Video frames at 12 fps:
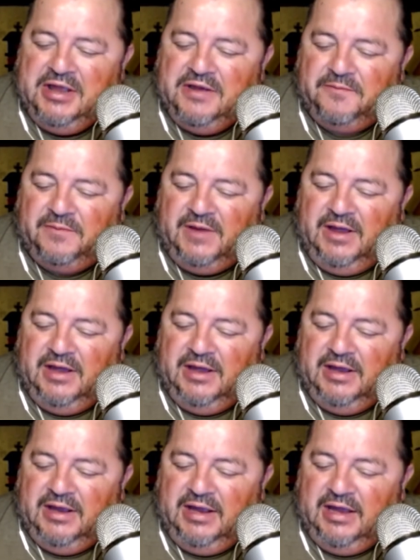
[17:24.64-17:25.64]

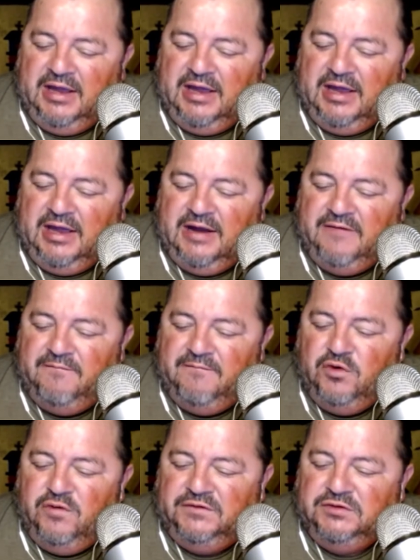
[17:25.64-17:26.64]
I hadn't
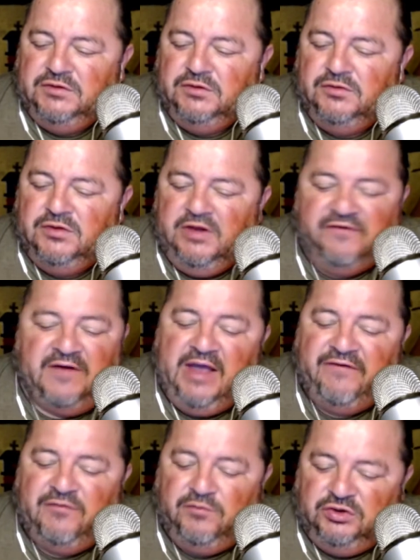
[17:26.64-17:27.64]
moved to
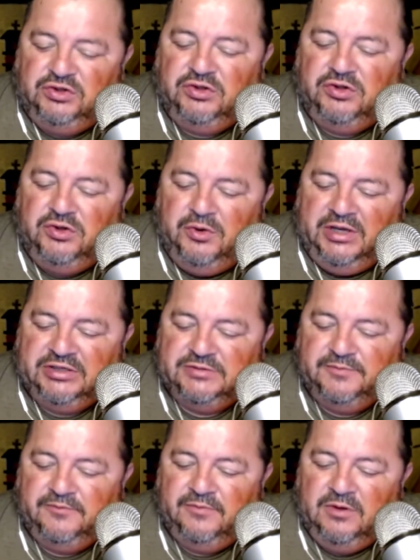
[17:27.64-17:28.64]
the U.S.
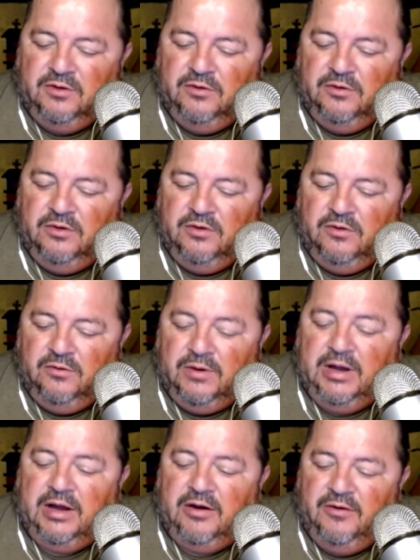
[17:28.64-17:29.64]

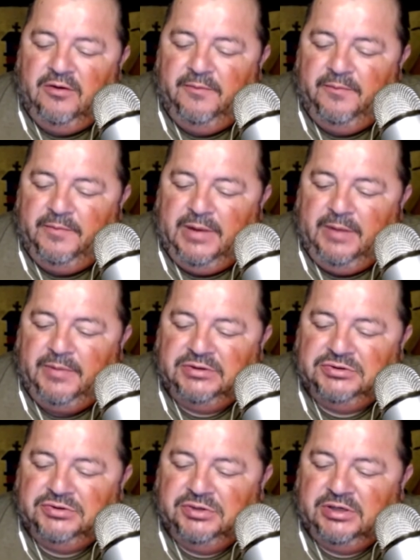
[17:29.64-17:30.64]
Wow. Bappy
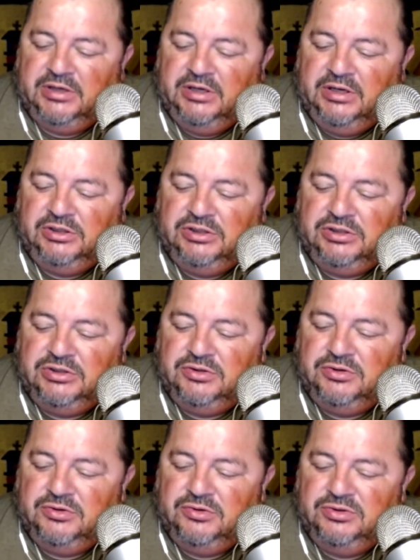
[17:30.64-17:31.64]
took a
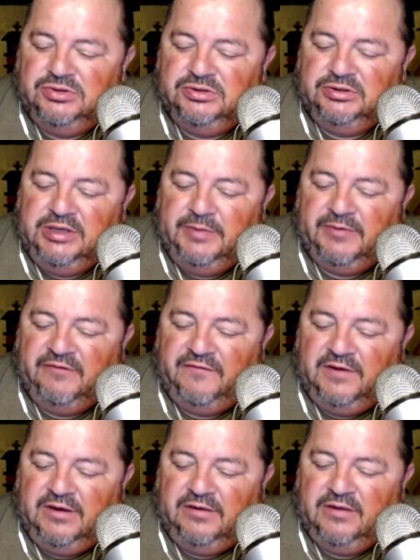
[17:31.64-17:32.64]
huge leap of
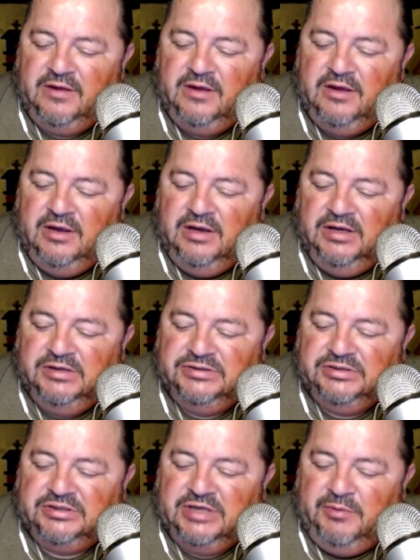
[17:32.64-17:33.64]
faith to
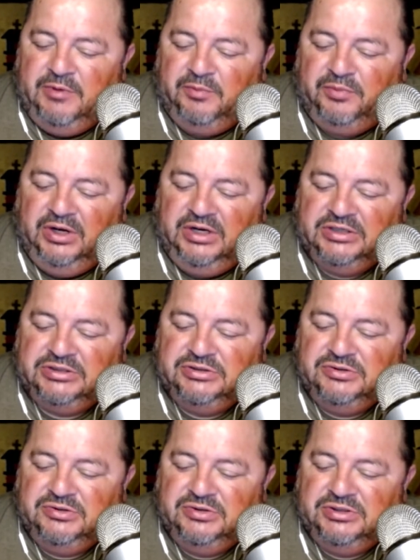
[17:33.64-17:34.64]
come and bring us
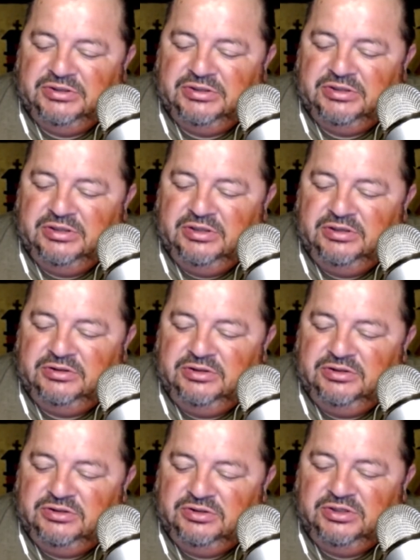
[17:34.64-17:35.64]
to
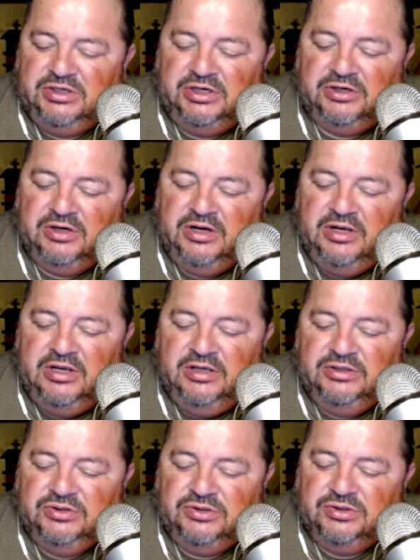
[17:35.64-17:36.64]

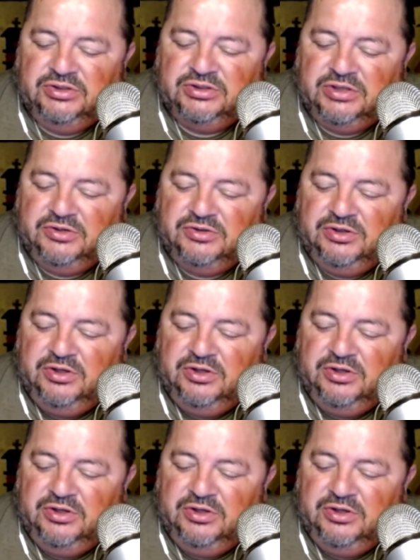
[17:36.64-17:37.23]
this country.